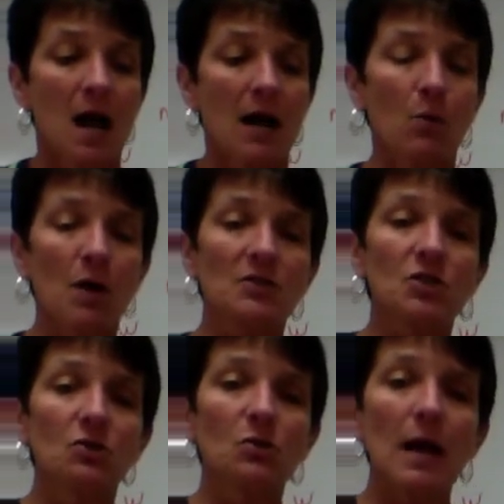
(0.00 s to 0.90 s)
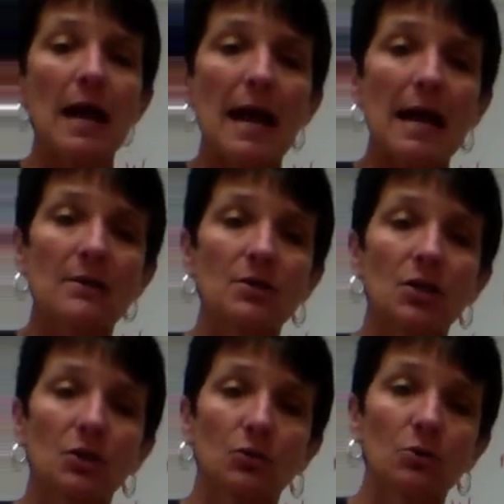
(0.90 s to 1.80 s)
I want you and
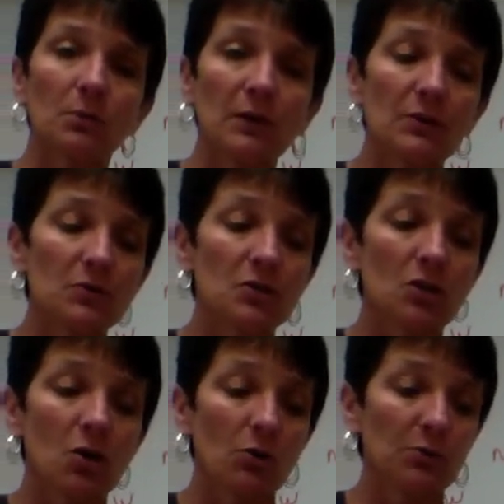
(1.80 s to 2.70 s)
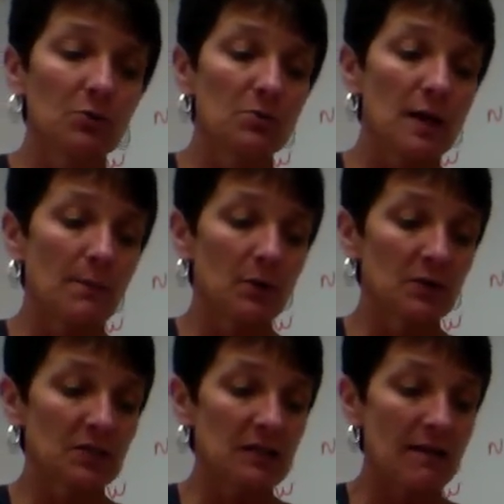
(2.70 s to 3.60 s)
the group leaders to go through
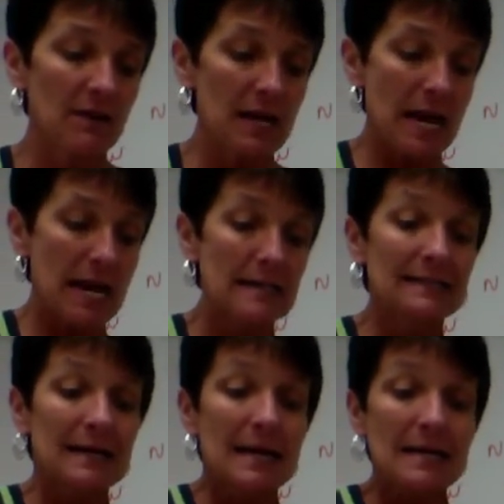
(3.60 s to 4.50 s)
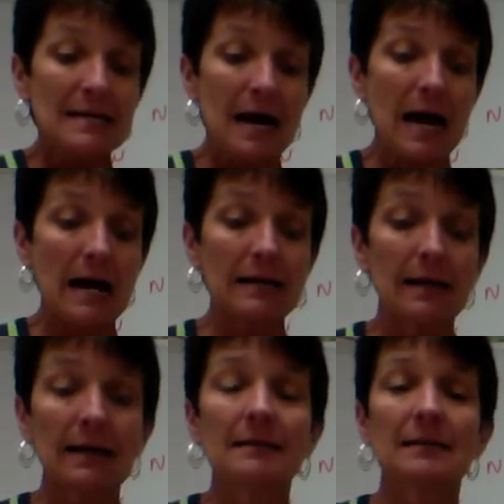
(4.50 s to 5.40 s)
numbers 7, 8, 9,
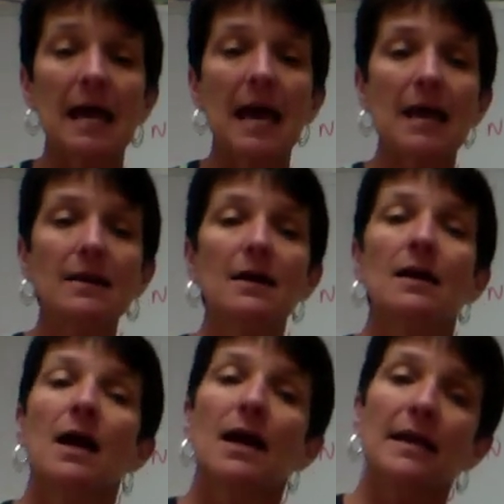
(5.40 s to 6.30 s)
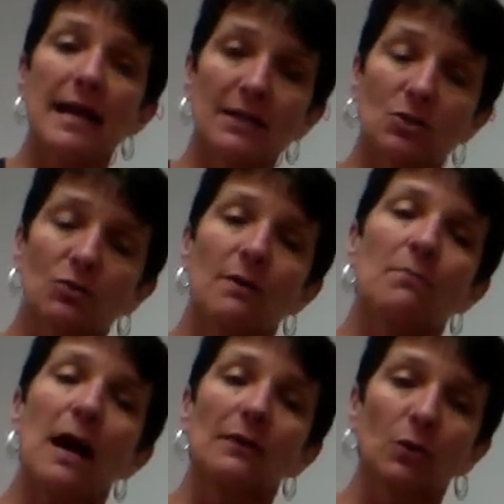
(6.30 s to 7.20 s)
and 10 and answer them
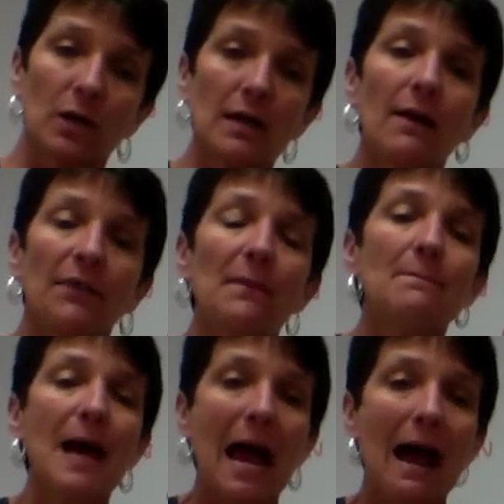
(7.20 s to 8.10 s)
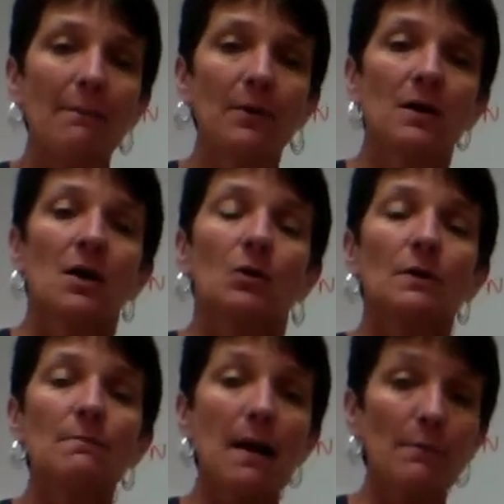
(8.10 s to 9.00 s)
by looking at the map.
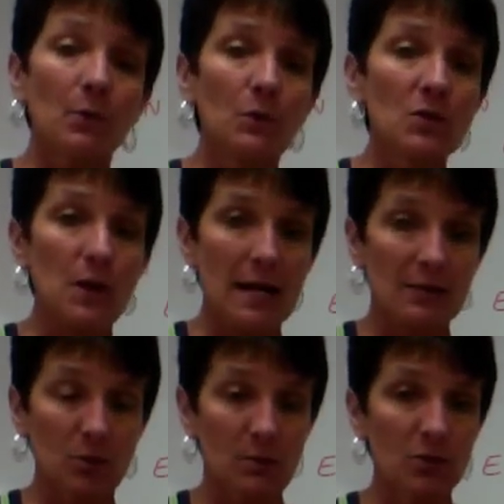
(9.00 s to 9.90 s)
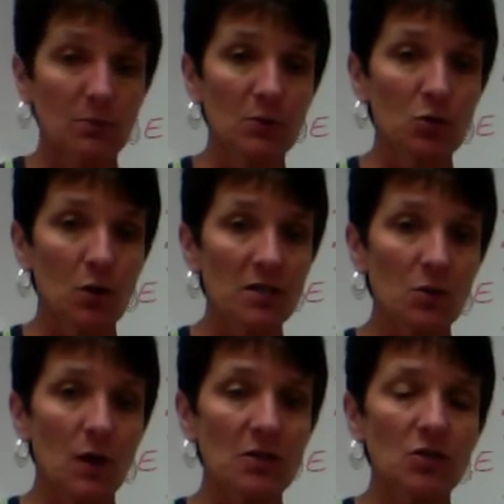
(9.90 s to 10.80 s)
Remember, when you answer multiple choice
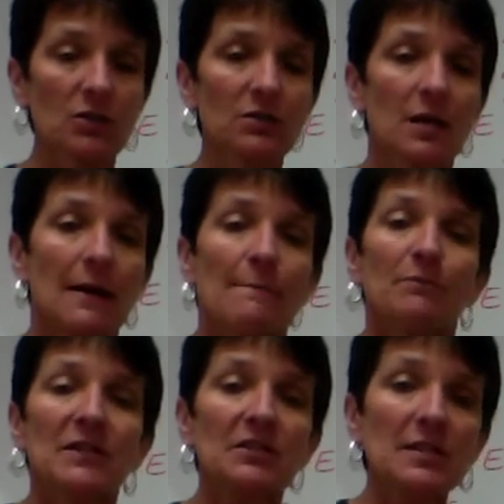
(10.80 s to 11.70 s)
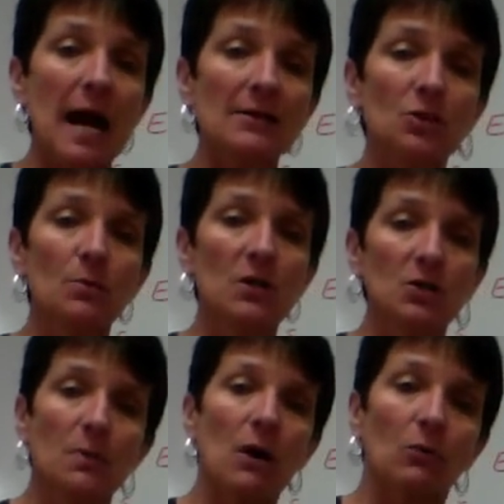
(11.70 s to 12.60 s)
questions, it's not so
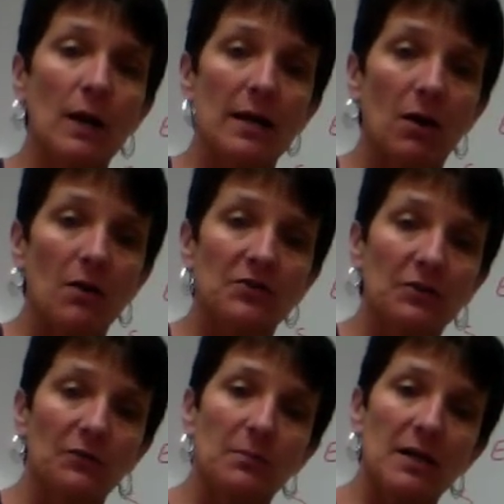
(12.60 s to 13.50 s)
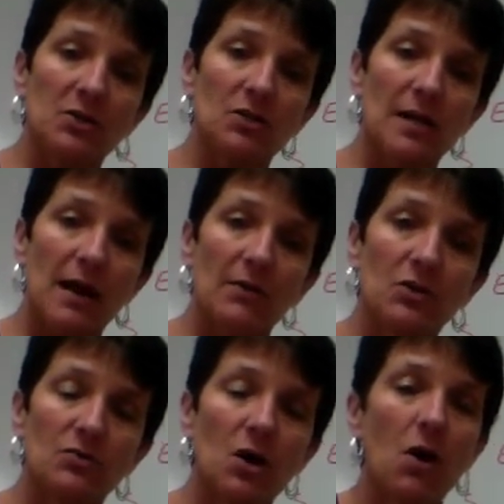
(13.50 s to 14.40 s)
much about writing all this information down that
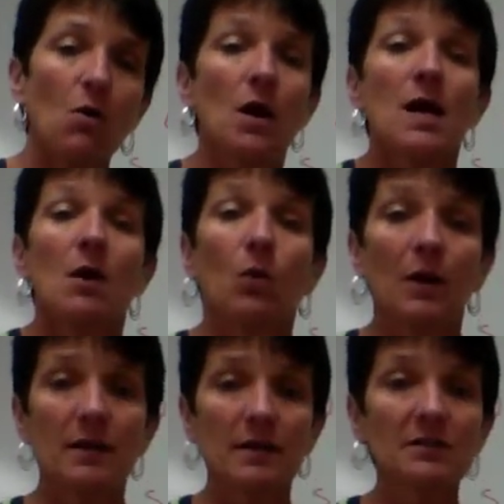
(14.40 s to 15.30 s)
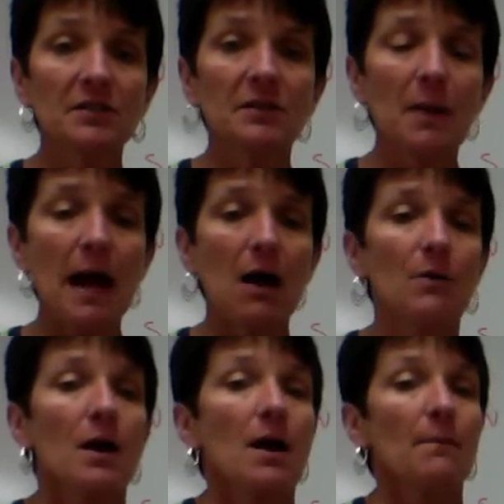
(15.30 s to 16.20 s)
you know. What it is
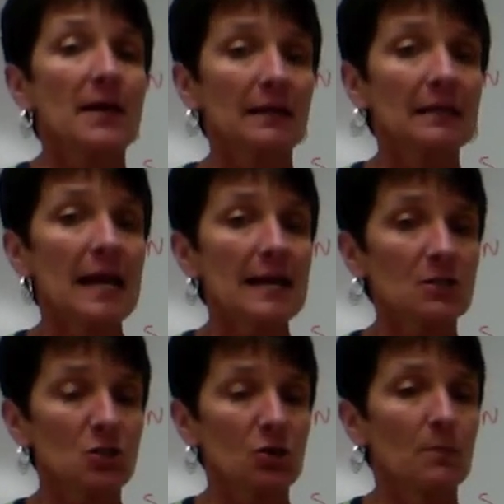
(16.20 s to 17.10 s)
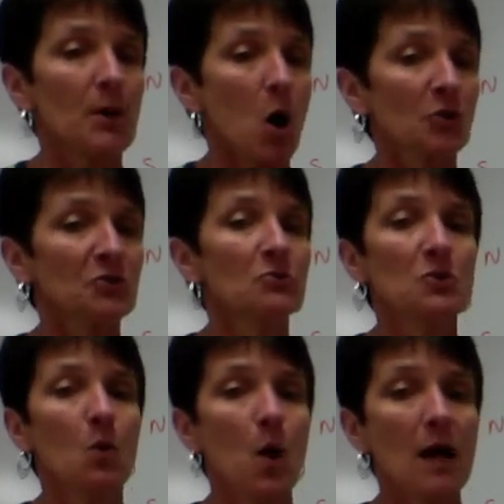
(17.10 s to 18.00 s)
about pick the answer, but also
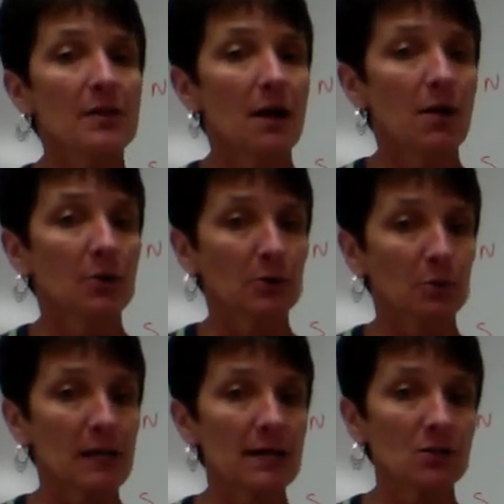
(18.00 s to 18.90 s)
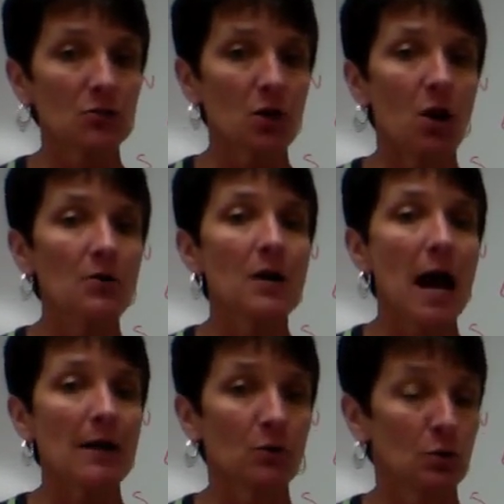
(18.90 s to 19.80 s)
know why the other 3 answers are
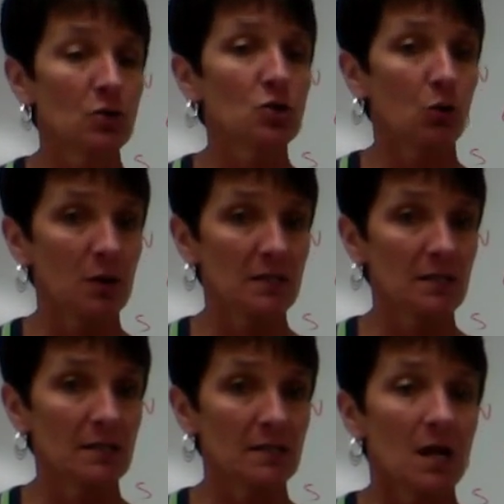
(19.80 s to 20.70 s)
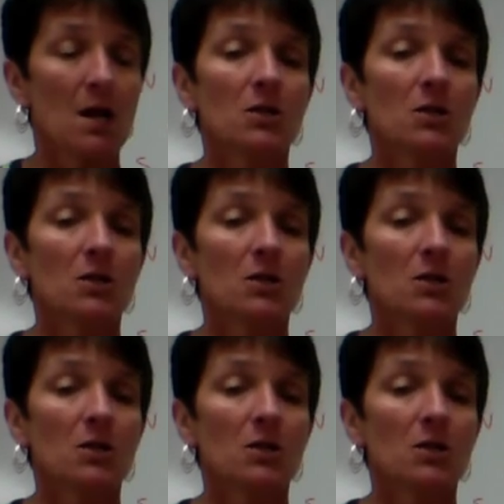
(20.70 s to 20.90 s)
not good choices.